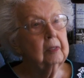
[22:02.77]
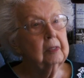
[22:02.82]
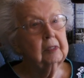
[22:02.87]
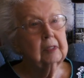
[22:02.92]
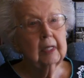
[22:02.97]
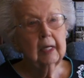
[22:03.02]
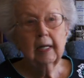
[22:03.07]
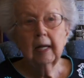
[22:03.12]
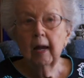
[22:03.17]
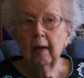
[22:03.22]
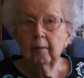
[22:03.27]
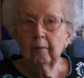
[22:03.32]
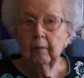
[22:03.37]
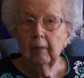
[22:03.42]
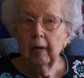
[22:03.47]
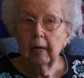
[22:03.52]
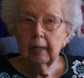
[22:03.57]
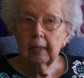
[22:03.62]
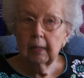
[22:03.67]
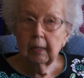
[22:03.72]
was,
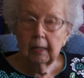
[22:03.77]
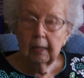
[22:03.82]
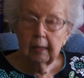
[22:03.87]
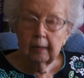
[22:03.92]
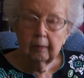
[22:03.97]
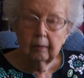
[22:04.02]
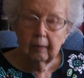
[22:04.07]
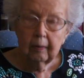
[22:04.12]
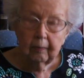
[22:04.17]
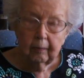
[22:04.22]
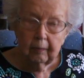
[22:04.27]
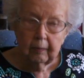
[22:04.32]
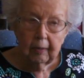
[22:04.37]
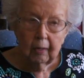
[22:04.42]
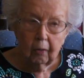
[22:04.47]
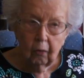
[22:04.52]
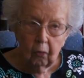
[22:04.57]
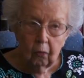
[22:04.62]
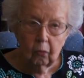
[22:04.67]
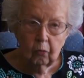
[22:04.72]
it,
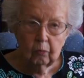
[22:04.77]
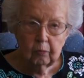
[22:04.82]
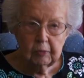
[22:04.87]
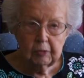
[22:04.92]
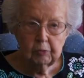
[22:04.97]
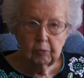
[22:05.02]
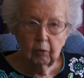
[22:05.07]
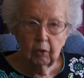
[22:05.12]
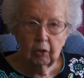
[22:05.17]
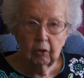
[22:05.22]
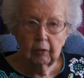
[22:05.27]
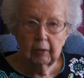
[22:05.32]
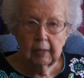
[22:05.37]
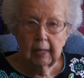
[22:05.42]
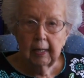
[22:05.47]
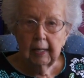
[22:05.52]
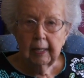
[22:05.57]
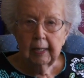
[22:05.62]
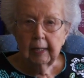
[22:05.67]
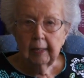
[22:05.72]
the homes were
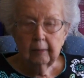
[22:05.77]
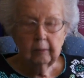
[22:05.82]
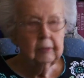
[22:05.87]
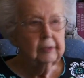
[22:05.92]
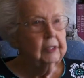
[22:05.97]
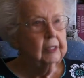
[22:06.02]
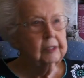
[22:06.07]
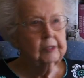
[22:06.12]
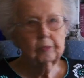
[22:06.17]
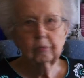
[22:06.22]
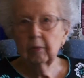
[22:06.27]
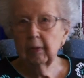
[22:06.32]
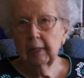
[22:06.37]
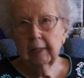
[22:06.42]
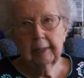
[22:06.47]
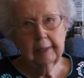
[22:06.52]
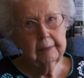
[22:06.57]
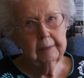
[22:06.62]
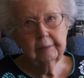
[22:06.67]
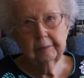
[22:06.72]
just
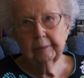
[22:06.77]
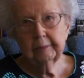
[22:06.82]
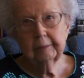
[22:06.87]
really